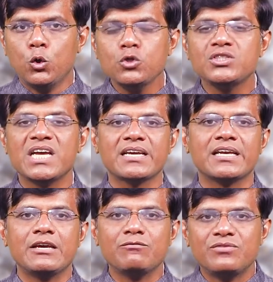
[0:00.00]
Do check
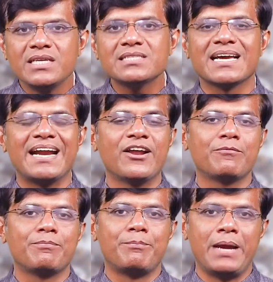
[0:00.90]
if this
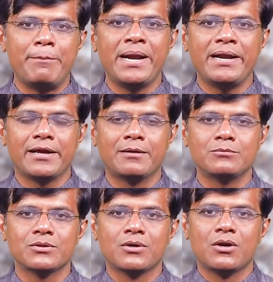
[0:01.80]
kind of payment
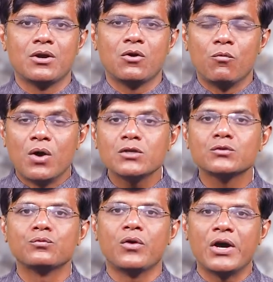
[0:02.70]
terms
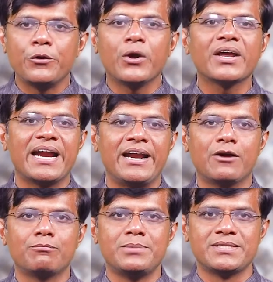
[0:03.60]
works for your
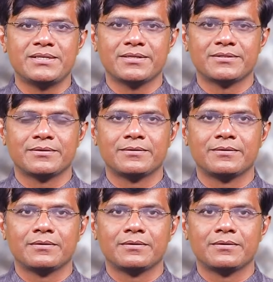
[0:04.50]
kind of business.